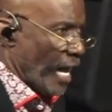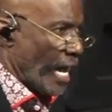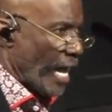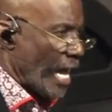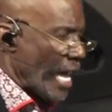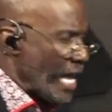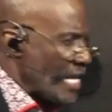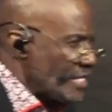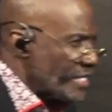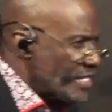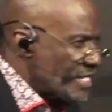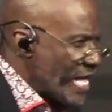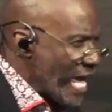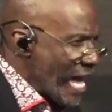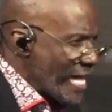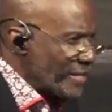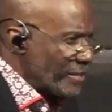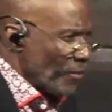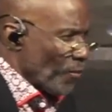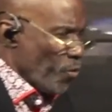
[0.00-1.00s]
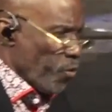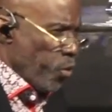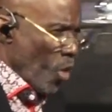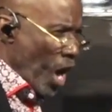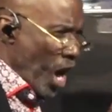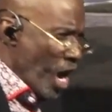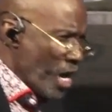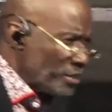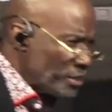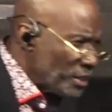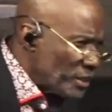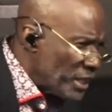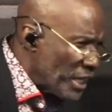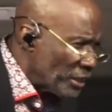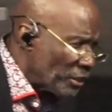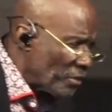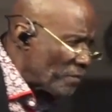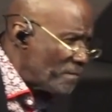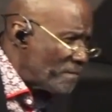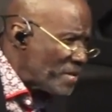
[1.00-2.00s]
And that one
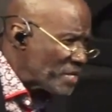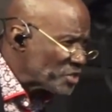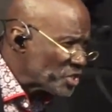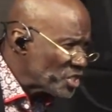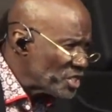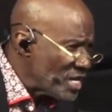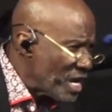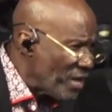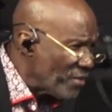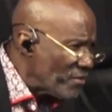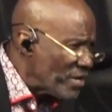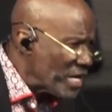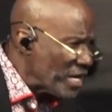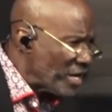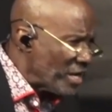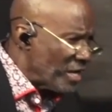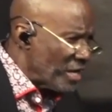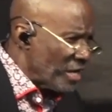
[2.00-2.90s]
little missionary